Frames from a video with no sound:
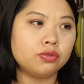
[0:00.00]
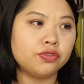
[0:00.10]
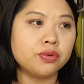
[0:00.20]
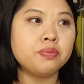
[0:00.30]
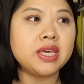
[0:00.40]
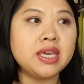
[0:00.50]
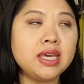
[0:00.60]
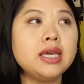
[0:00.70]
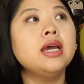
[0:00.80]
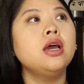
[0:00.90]
for
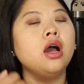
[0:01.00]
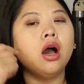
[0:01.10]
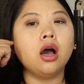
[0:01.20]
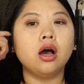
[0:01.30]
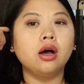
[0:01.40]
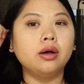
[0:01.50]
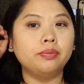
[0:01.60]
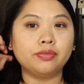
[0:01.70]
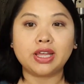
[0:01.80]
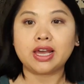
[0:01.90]
me,
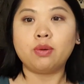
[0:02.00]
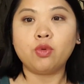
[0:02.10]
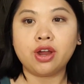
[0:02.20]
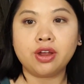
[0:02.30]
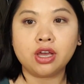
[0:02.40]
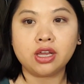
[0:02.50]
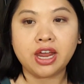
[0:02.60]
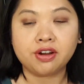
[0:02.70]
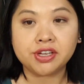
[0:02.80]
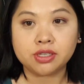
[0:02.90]
um, like I'm wearing an
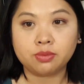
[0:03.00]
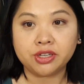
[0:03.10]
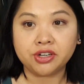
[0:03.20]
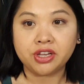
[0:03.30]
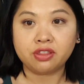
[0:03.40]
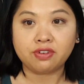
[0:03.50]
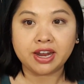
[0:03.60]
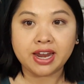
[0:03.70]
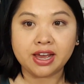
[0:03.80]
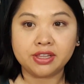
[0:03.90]
Airism underneath
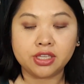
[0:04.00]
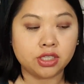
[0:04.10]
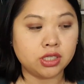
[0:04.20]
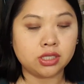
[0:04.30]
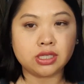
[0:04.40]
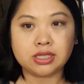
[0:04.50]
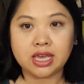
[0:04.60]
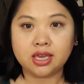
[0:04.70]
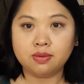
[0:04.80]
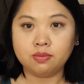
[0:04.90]
right now. This is the
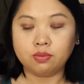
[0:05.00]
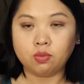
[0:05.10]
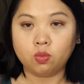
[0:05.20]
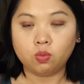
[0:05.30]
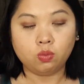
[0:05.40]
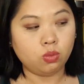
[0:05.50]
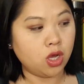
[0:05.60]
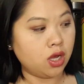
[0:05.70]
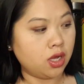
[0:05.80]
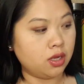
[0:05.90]
same
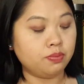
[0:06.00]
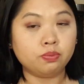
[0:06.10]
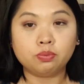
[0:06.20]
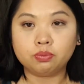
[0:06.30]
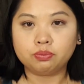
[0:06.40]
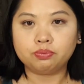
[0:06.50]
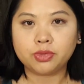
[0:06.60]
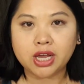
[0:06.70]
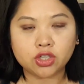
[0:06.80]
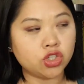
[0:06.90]
um,
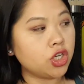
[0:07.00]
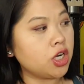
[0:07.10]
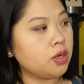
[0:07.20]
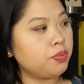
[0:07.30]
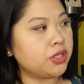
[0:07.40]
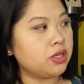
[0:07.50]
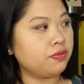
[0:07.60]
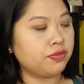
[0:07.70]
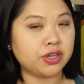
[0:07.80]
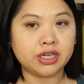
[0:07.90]
texture but
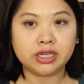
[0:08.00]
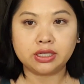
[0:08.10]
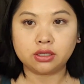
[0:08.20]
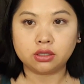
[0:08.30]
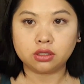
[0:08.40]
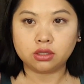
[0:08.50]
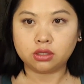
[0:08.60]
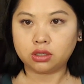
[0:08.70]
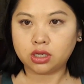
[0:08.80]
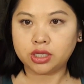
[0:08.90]
different
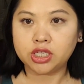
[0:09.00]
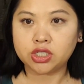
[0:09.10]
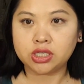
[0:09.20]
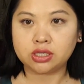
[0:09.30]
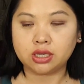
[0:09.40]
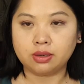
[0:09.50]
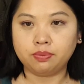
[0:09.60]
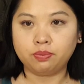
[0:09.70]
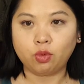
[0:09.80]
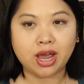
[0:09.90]
uh, this is a
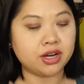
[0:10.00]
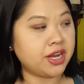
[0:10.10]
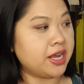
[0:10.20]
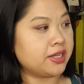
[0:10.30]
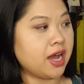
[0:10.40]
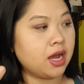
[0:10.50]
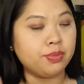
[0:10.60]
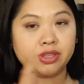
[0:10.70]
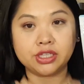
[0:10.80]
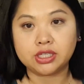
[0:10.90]
wider tank top
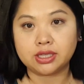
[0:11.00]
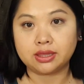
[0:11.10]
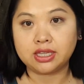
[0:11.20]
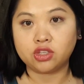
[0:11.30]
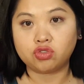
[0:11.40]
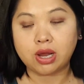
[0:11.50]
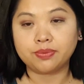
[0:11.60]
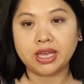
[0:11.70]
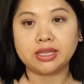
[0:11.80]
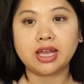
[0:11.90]
and this is a thin
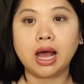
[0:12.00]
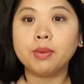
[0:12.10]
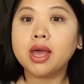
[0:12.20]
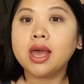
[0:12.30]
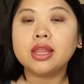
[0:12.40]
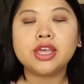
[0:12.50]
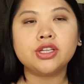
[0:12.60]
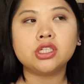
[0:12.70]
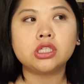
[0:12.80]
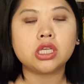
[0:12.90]
strap tank top they
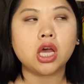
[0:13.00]
just